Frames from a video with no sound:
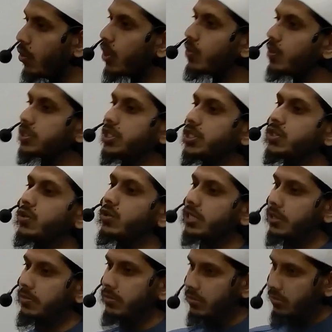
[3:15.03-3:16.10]
All what he told
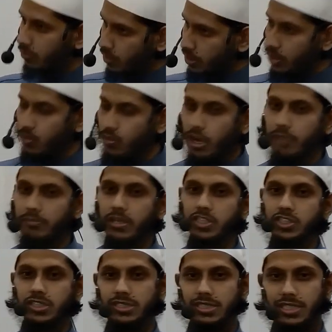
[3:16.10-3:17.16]
him, what the Quran
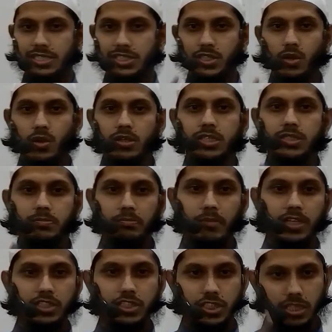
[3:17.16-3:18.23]
mentions, is don't
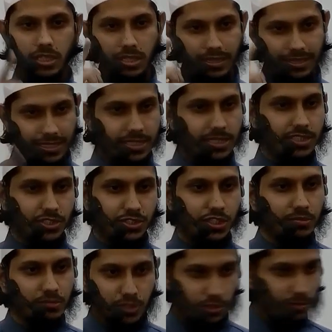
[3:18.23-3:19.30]
mention this
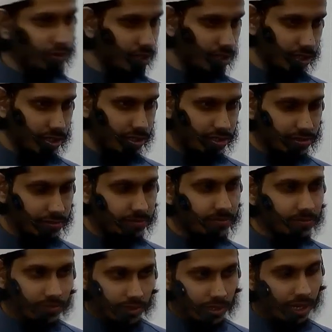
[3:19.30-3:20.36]
dream to your brothers.
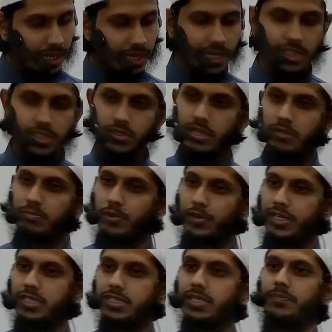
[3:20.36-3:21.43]
I'll get to that
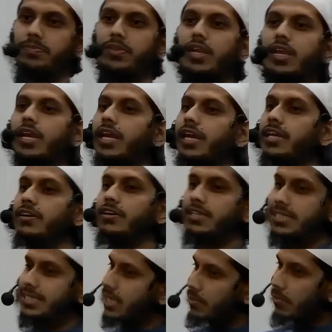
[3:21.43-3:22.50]
point.
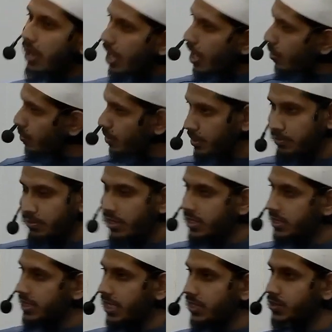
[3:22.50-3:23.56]
Somehow the
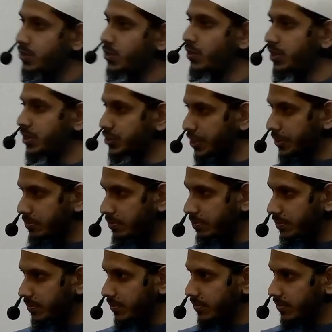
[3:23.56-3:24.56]
brothers get to know the dream.